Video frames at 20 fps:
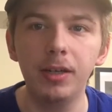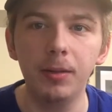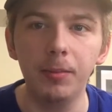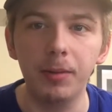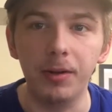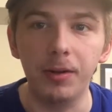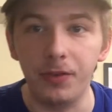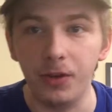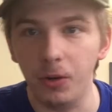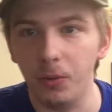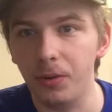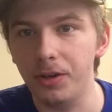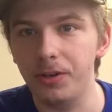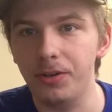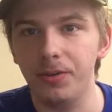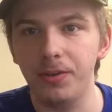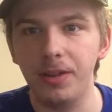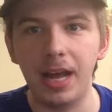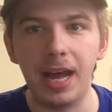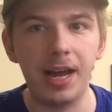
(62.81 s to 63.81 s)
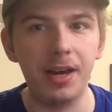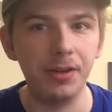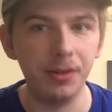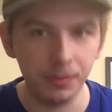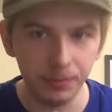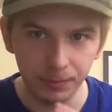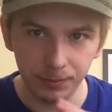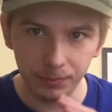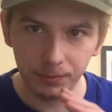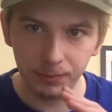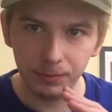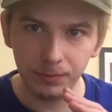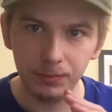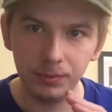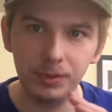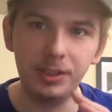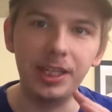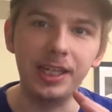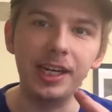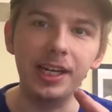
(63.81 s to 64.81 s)
But if you don't want to do that,
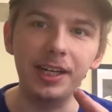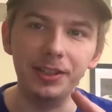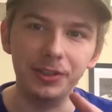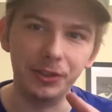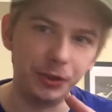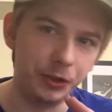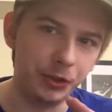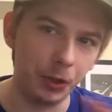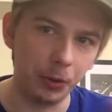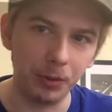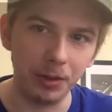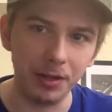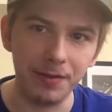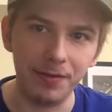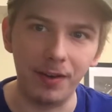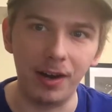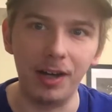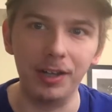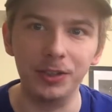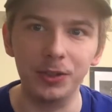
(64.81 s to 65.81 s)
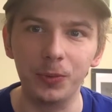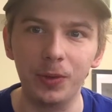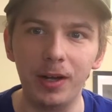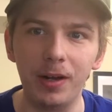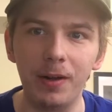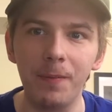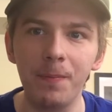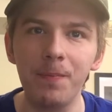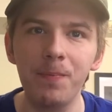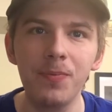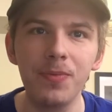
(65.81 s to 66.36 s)
singing is totally fine as well.